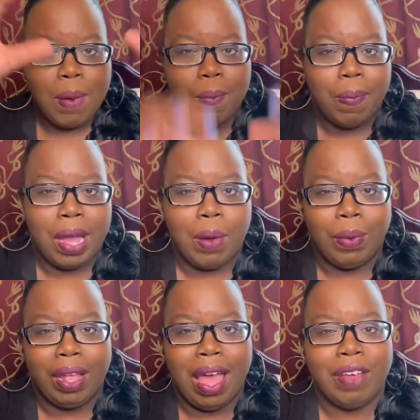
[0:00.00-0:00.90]
but
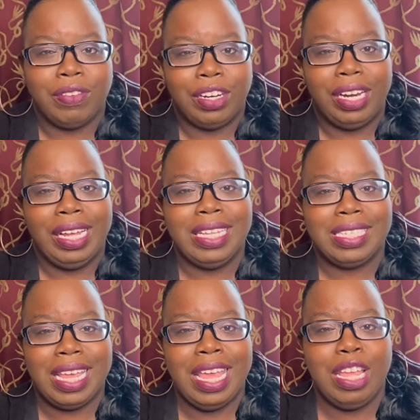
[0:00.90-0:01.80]
whatever
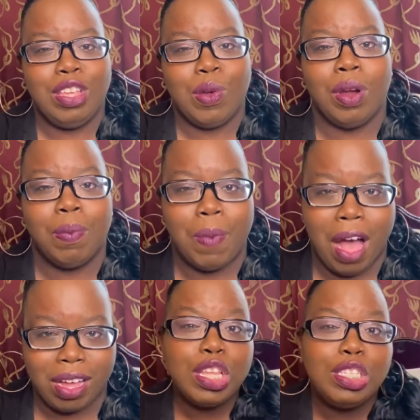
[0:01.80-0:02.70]
is in your
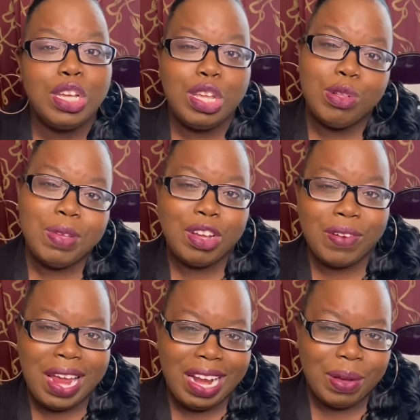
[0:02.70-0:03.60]
box. So you'll be
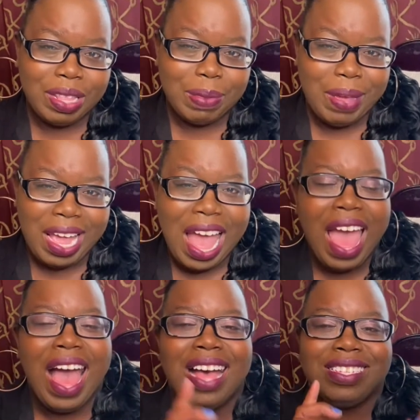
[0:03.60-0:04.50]
creating with me
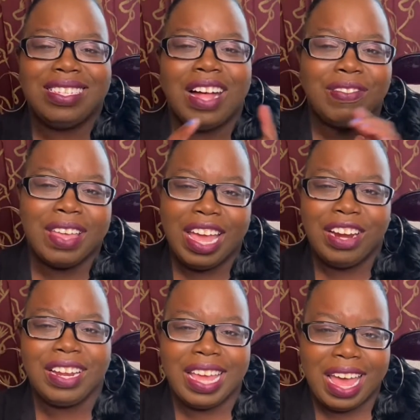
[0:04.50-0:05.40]
a
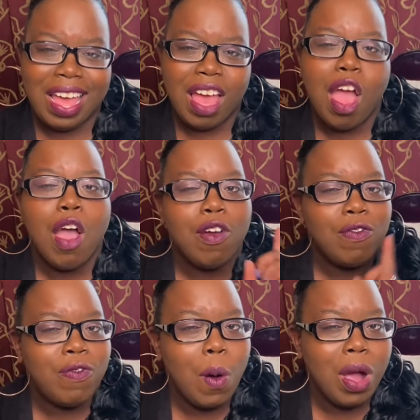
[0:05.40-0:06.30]
self-care kit
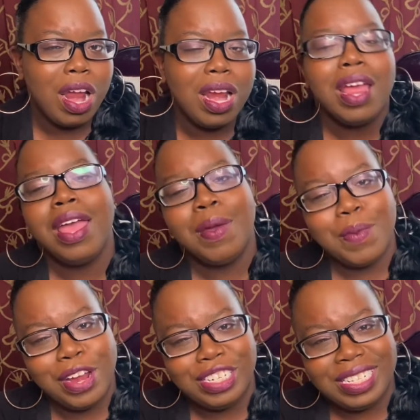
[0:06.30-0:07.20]
for
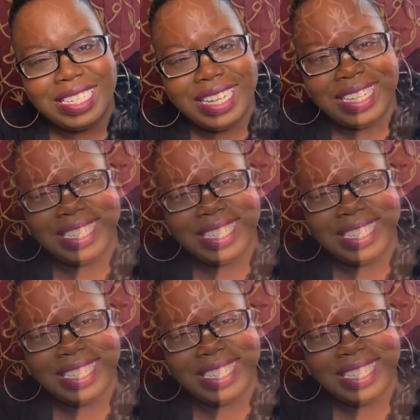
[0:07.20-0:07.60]
emergencies.